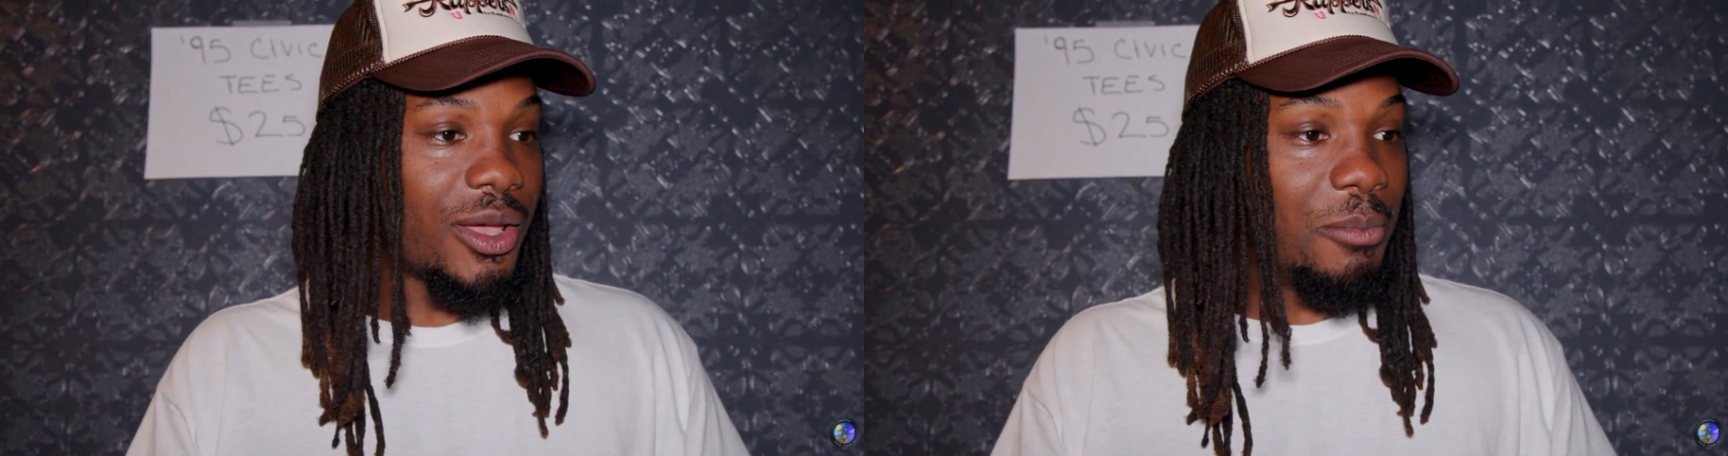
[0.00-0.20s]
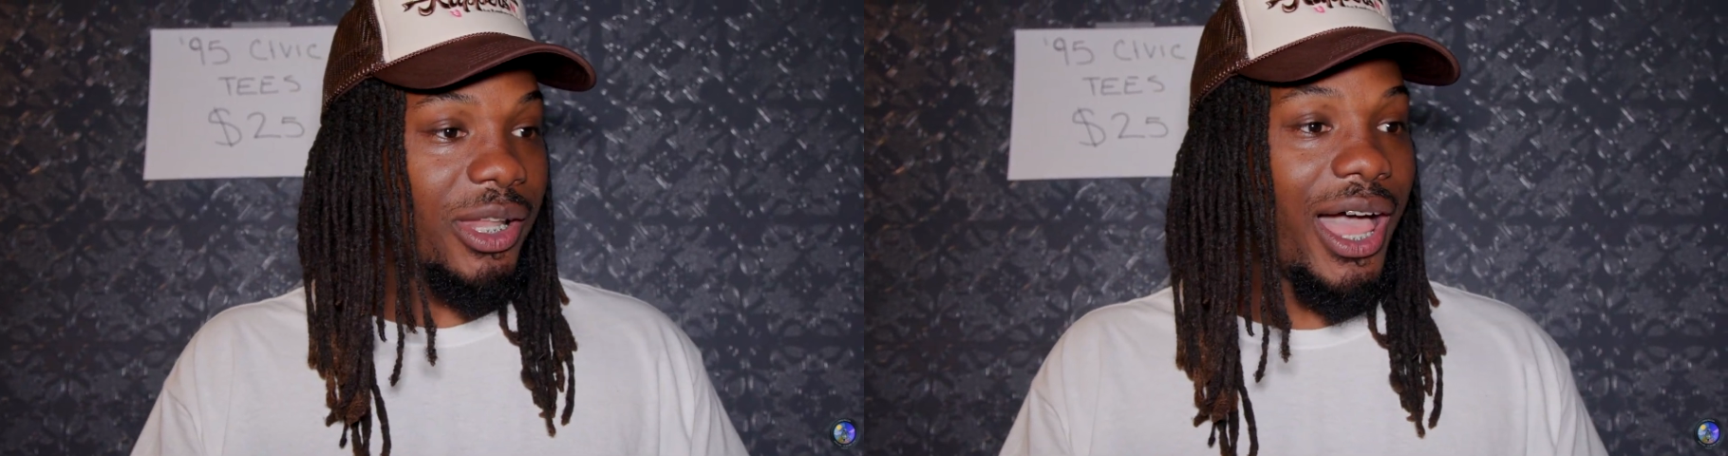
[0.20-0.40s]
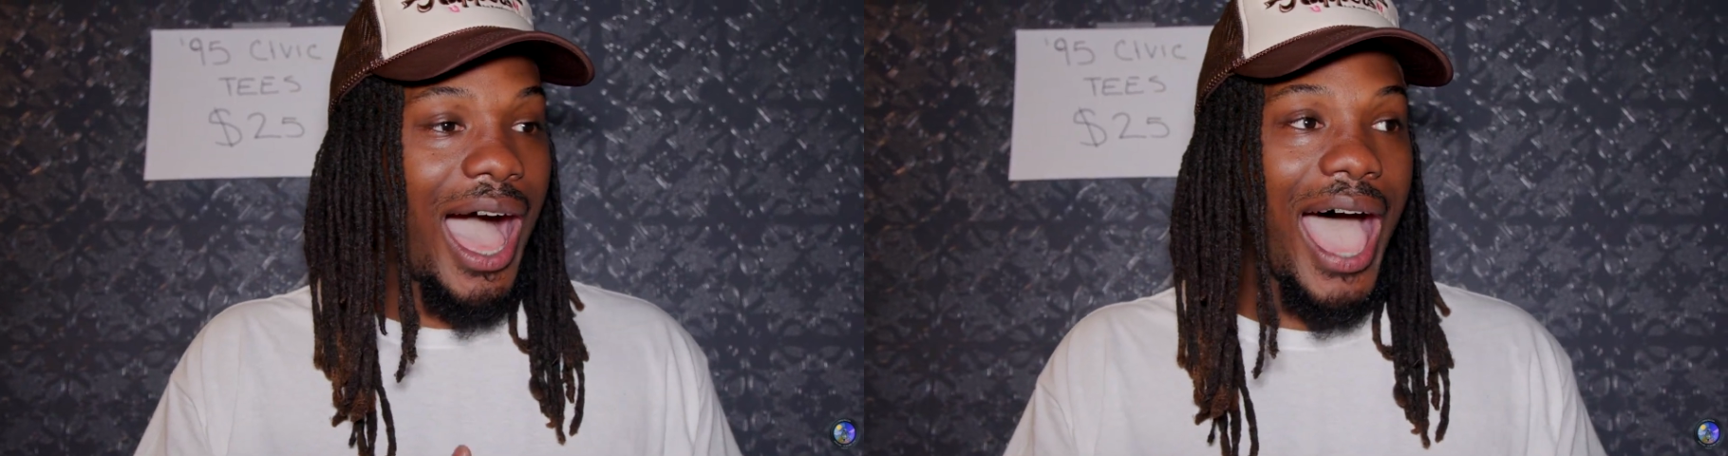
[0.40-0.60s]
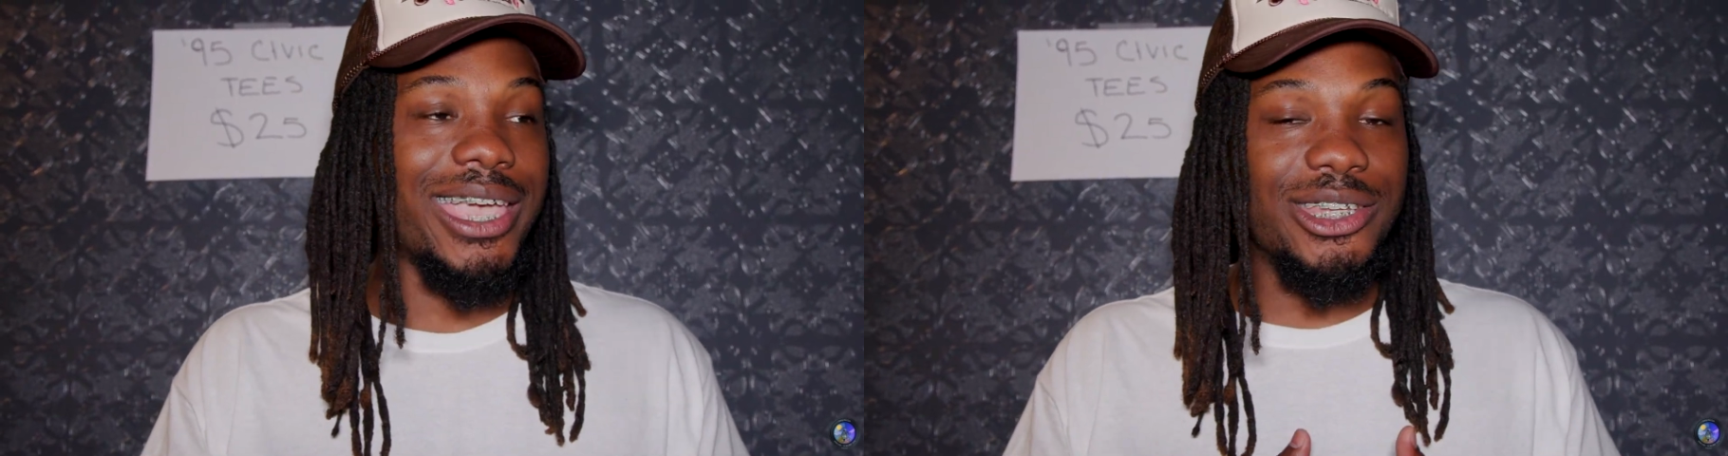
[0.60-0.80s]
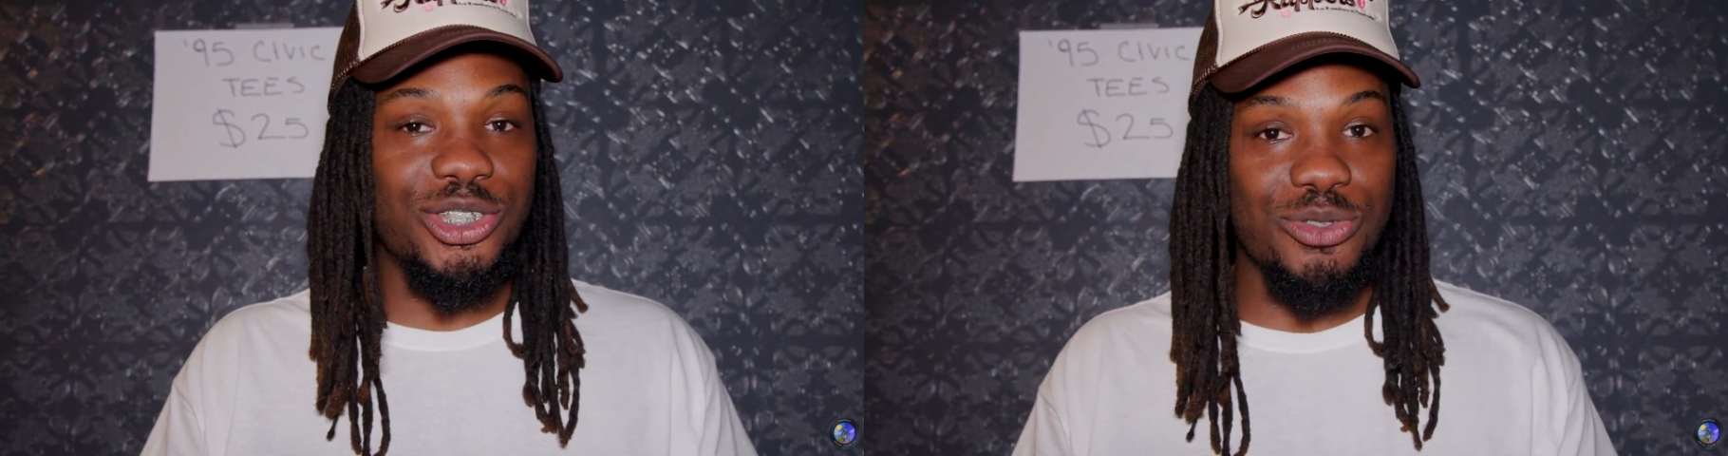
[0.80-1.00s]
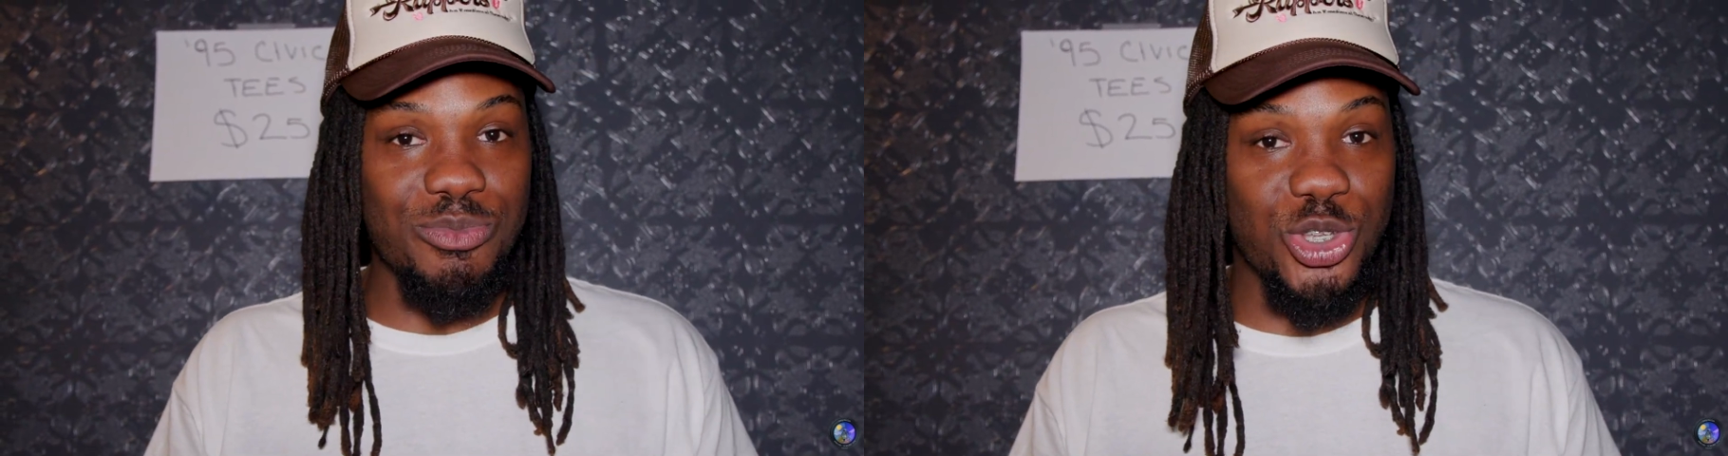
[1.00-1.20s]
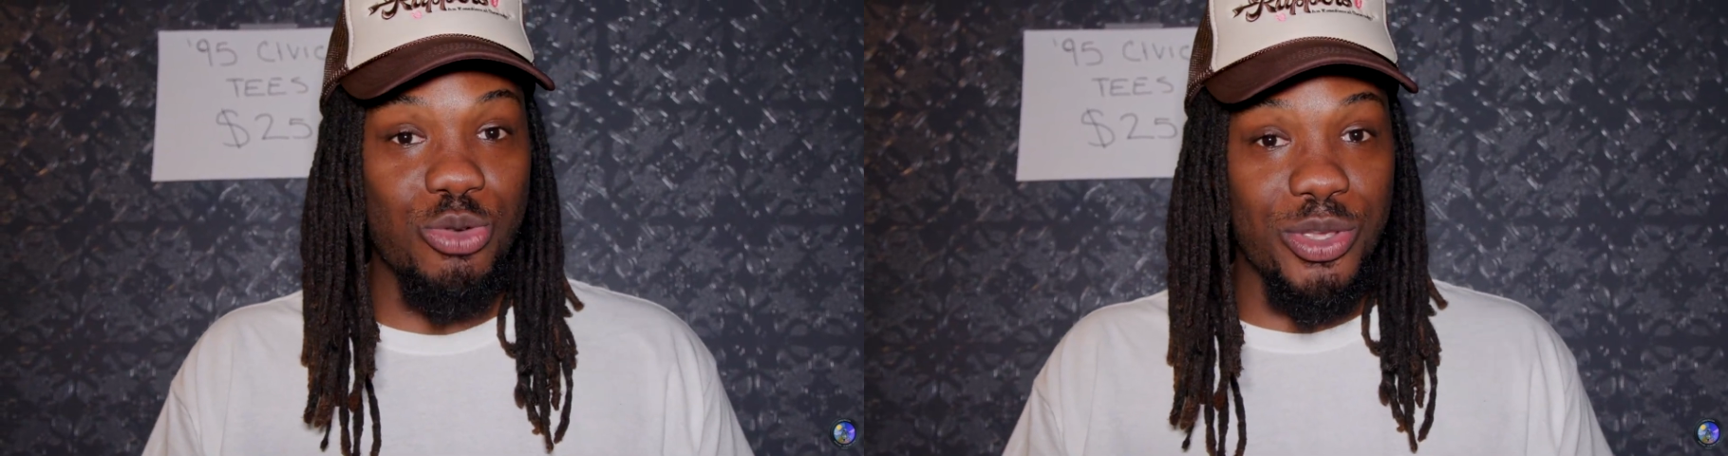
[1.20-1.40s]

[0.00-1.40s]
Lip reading: be like, I can do